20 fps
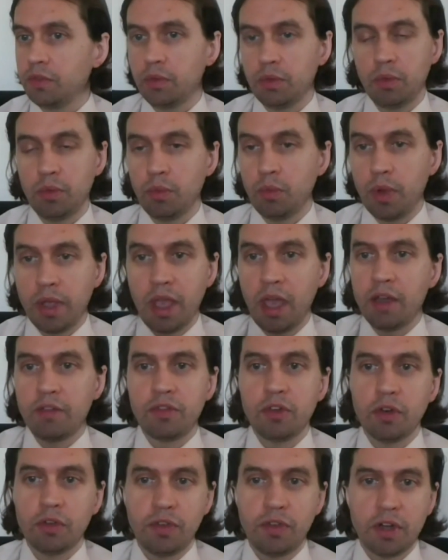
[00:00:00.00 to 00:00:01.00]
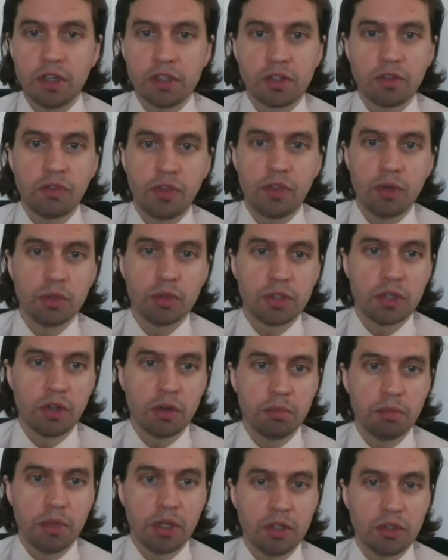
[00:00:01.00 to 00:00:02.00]
We have no fossil fuels here
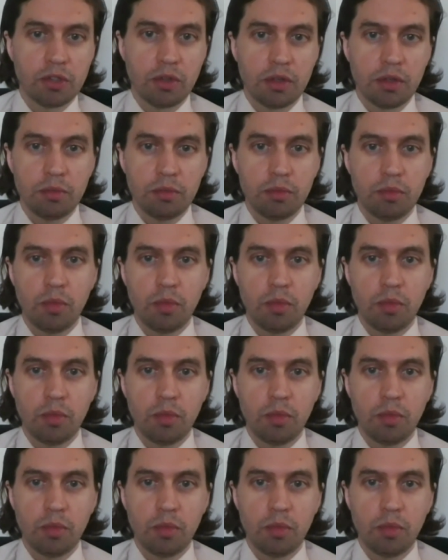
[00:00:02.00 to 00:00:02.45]
in Minnesota.